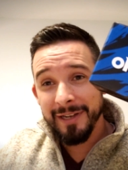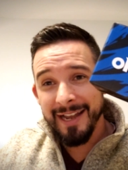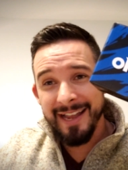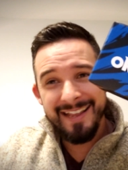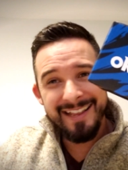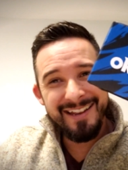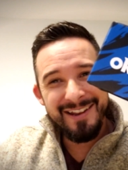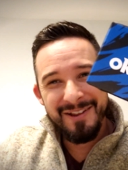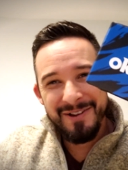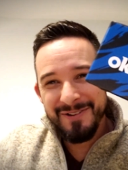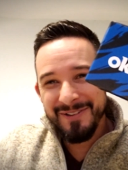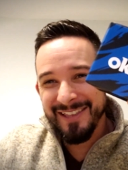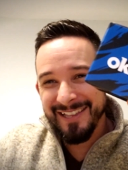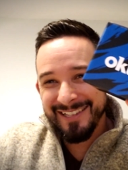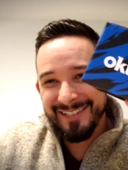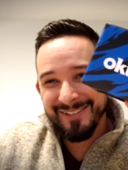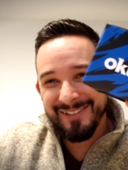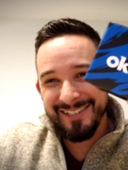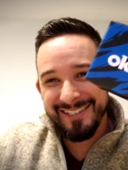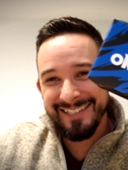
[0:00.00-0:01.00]
I knew
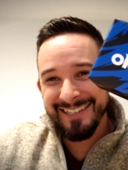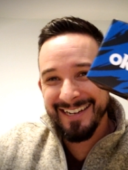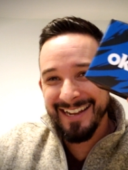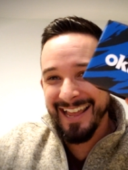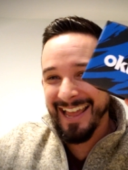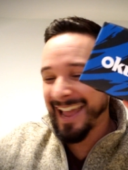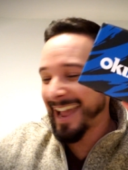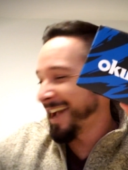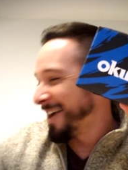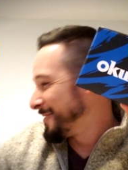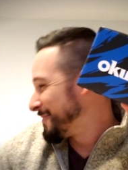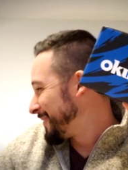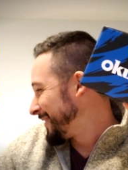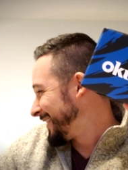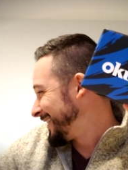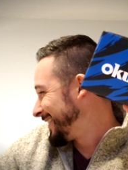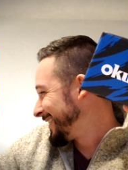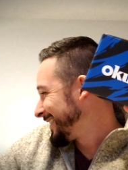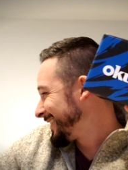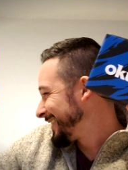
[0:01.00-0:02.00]
this was gonna
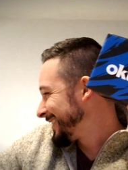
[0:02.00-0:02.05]
happen.